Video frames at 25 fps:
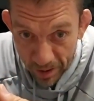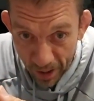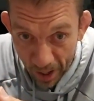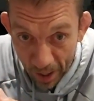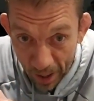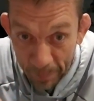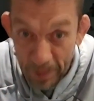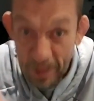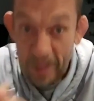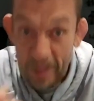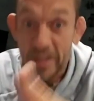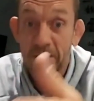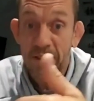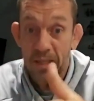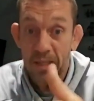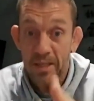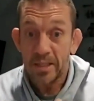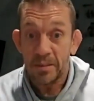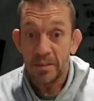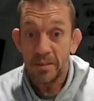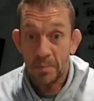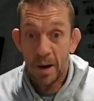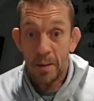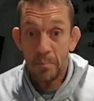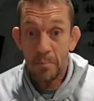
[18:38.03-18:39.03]
I'm going to
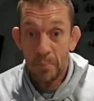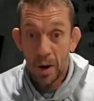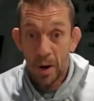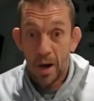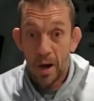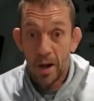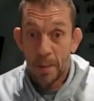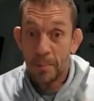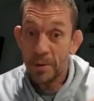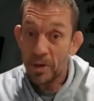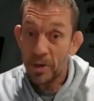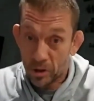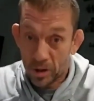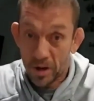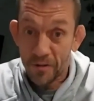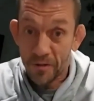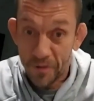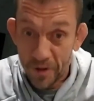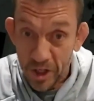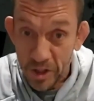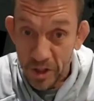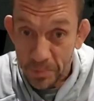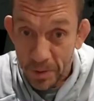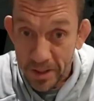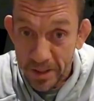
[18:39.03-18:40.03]
sit to my butt. I'm either going to
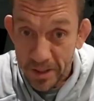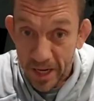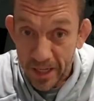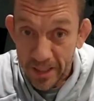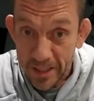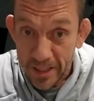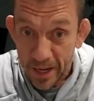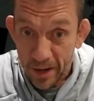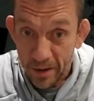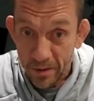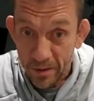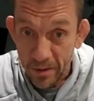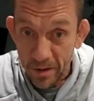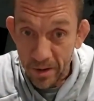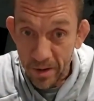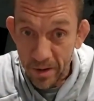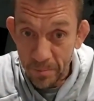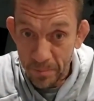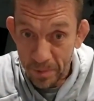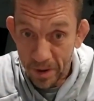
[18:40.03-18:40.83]
finish my takedown,